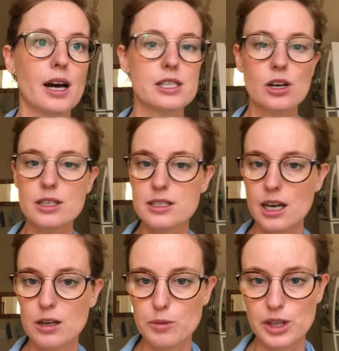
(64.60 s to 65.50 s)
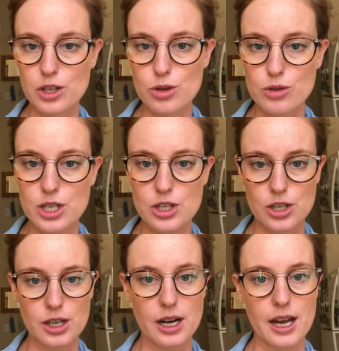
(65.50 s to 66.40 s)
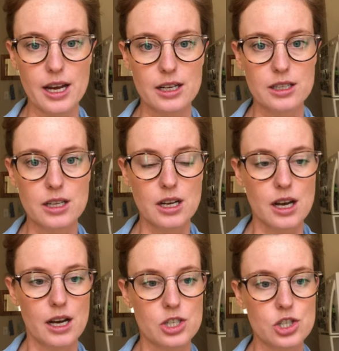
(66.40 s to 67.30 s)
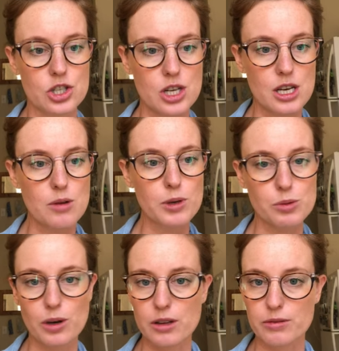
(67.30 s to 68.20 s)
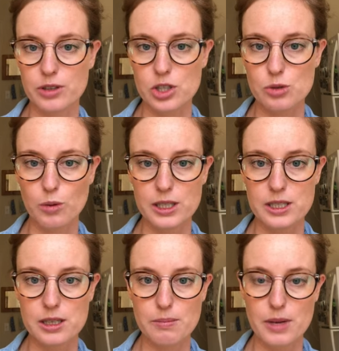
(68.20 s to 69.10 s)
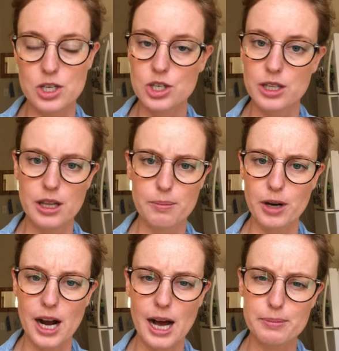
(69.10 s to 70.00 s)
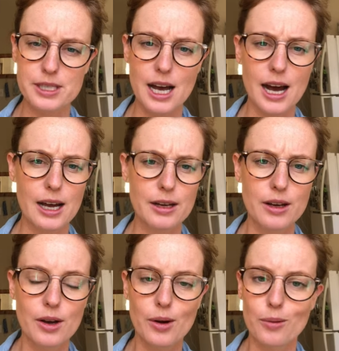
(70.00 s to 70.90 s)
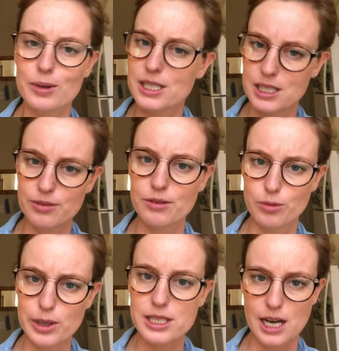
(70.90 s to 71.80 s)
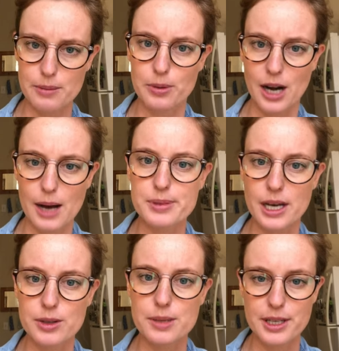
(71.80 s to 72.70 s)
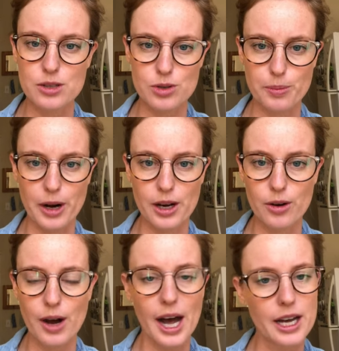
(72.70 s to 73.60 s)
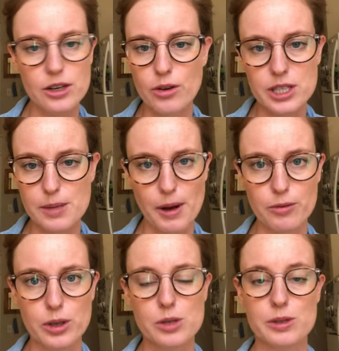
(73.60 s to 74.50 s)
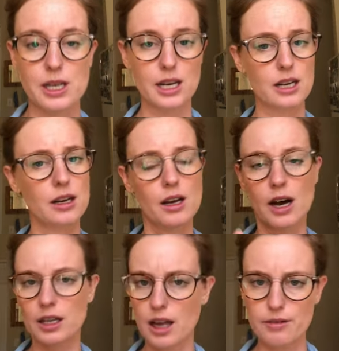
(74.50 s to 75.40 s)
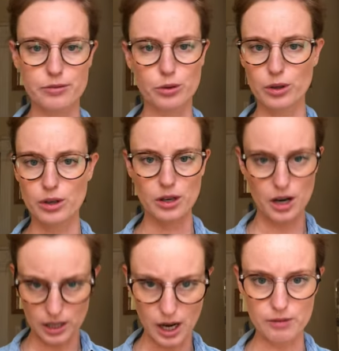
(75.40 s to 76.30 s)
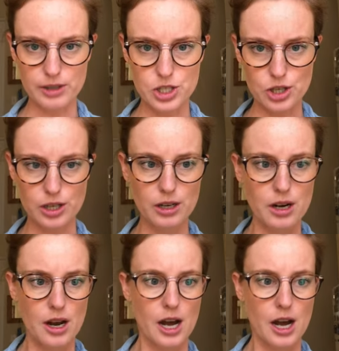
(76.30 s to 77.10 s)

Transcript: I started studying with a new teacher, and she was one of the first ones to mention that perhaps I was a different voice type. Perhaps I was a mezzo-soprano. I had noticed that my voice was getting a lot fuller, a lot richer,